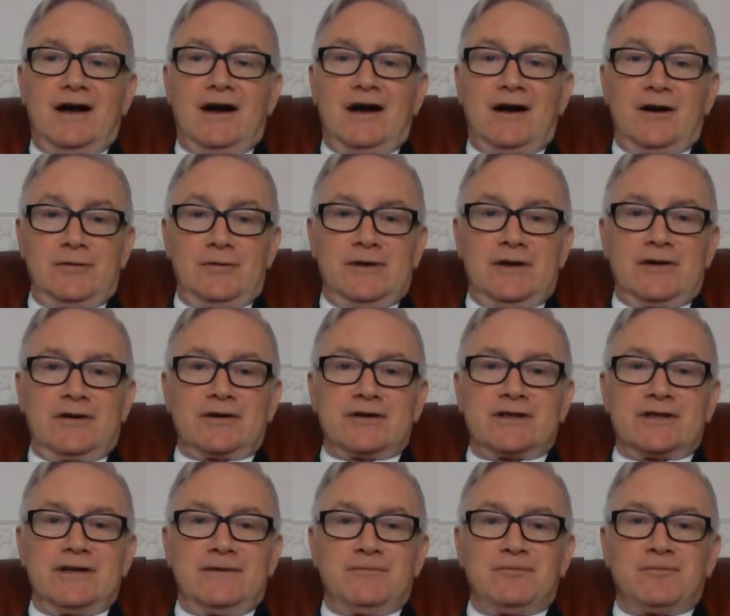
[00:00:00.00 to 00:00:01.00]
Hope you liked
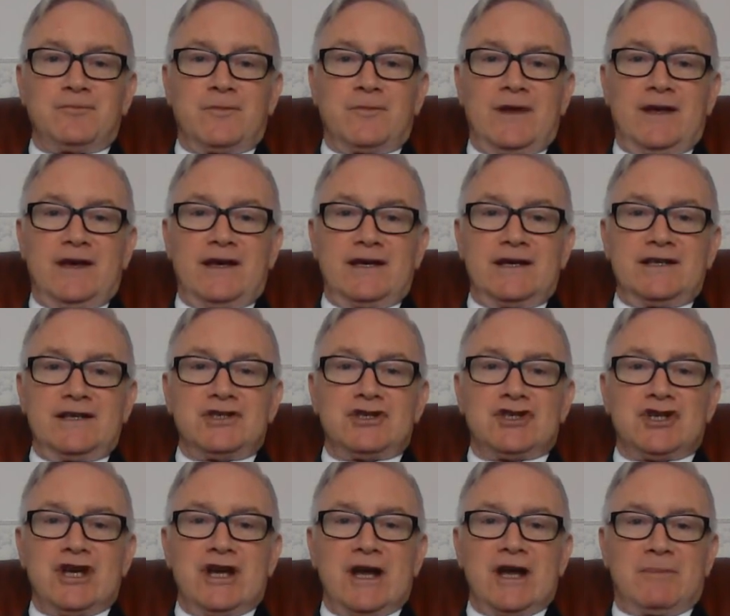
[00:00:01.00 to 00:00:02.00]
it.
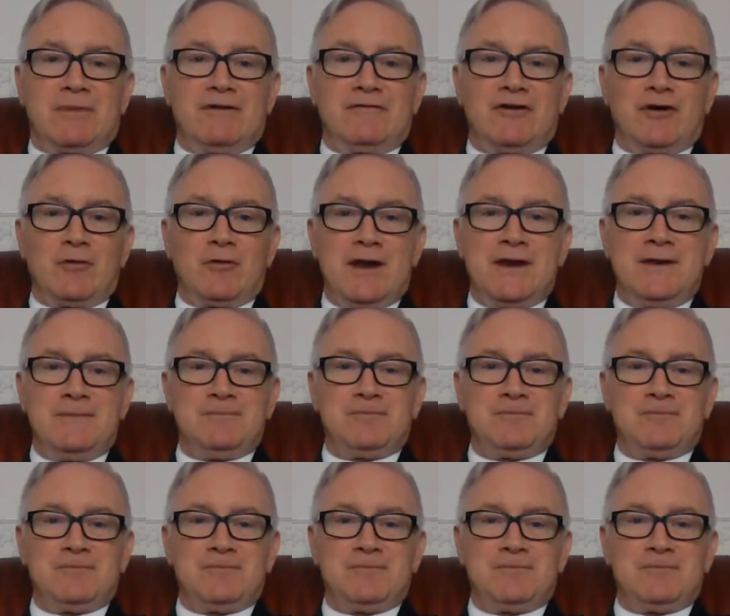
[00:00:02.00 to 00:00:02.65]
Chin up, everyone.